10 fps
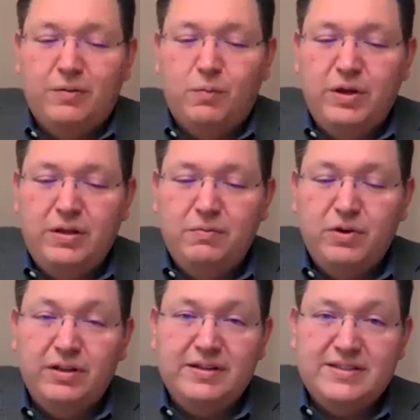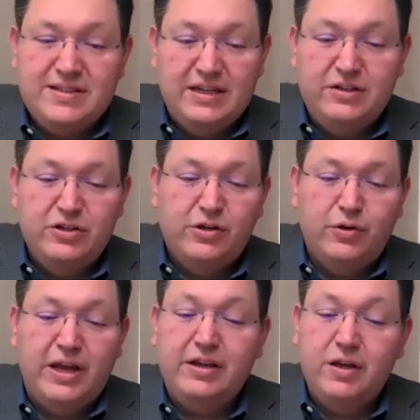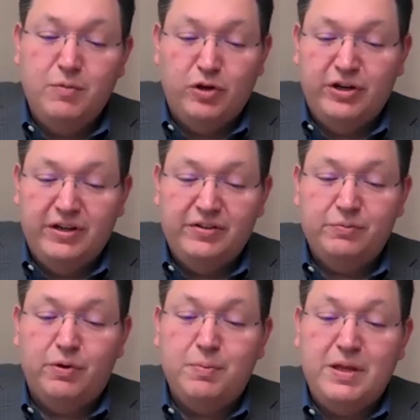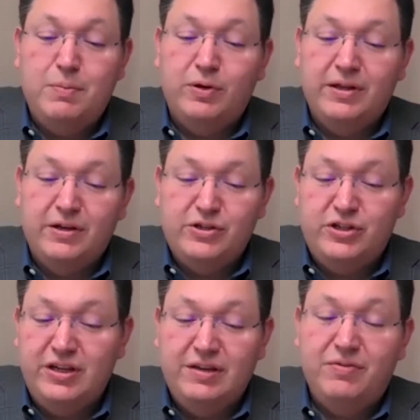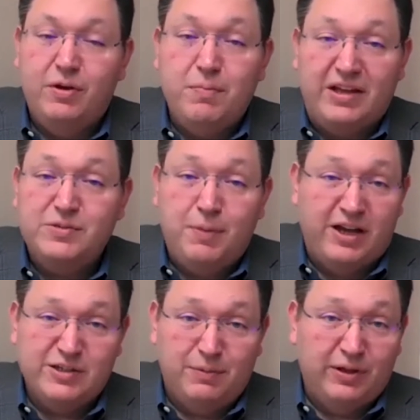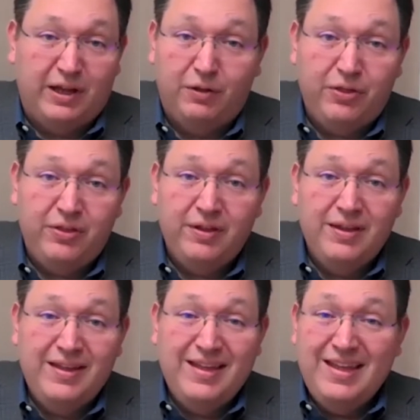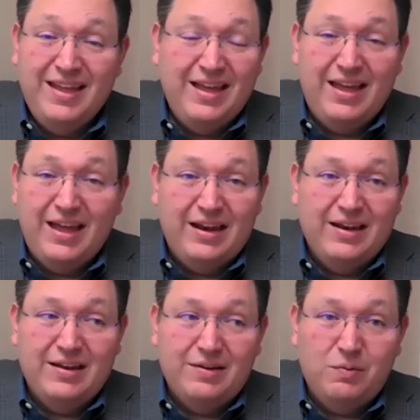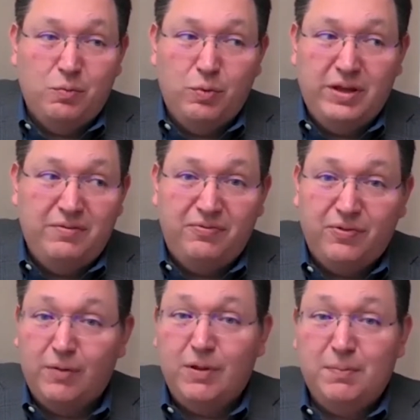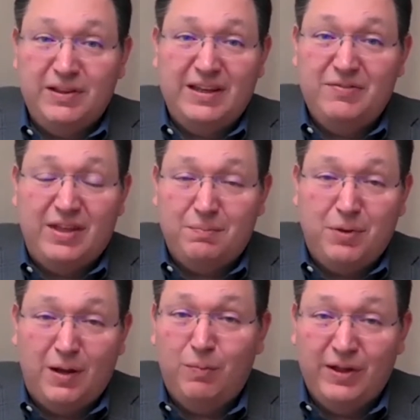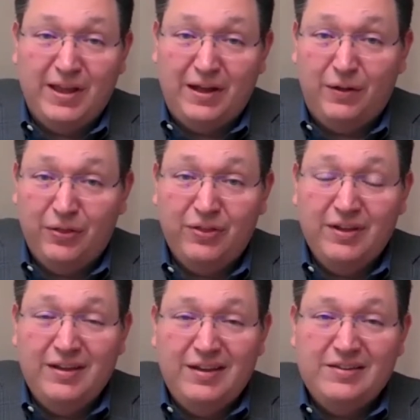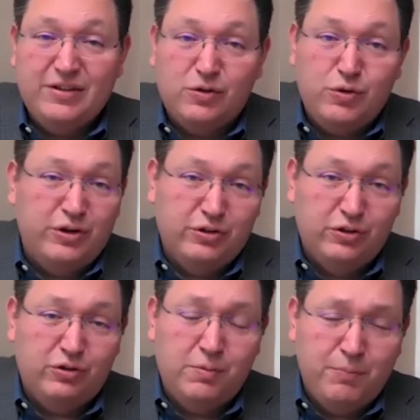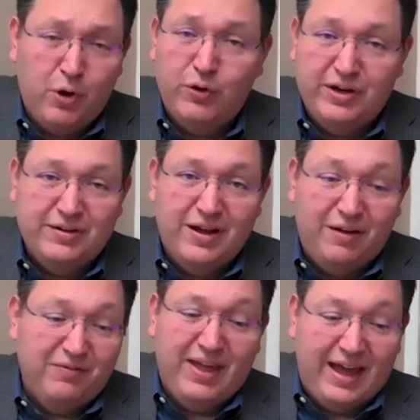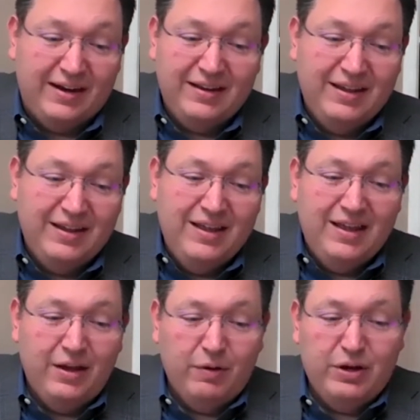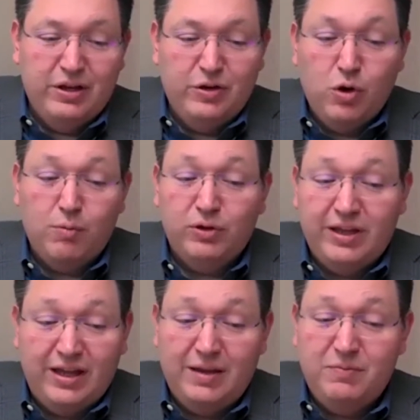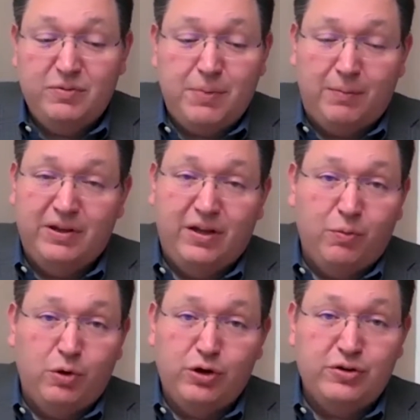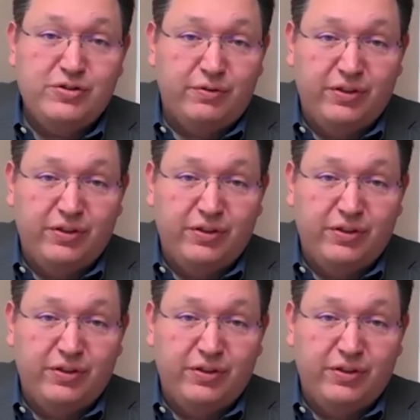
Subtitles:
we really seek to create communities where people can achieve their best possible health. And we firmly believe that public health is a critical component of that. In normal times, public health workers, they're in the